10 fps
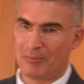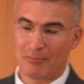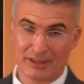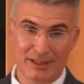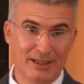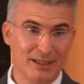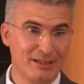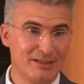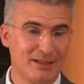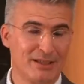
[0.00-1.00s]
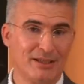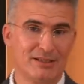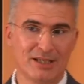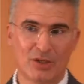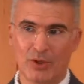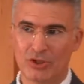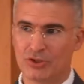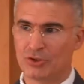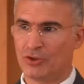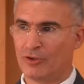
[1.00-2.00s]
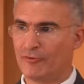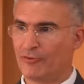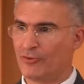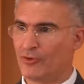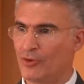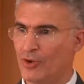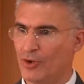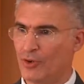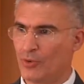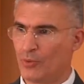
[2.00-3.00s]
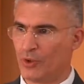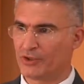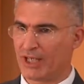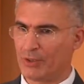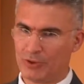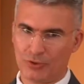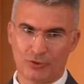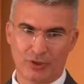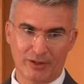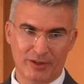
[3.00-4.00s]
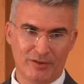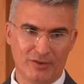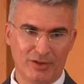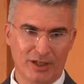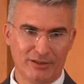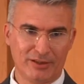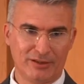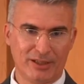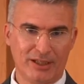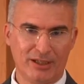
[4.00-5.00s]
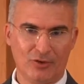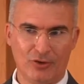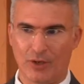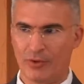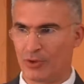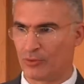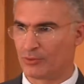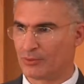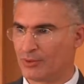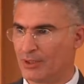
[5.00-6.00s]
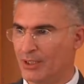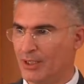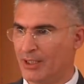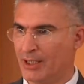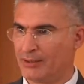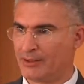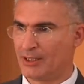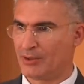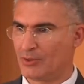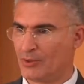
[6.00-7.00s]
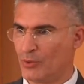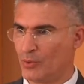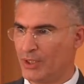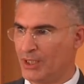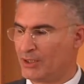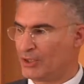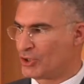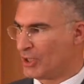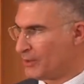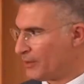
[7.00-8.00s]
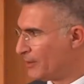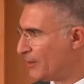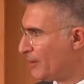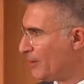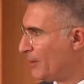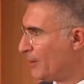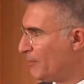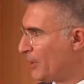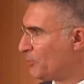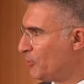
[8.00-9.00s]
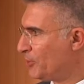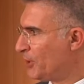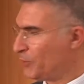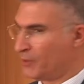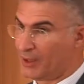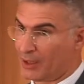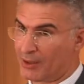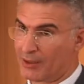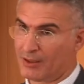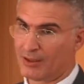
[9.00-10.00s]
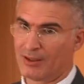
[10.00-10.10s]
But I think it's a question of what can we do together rather than on our own. And I think we need each other much more than we think.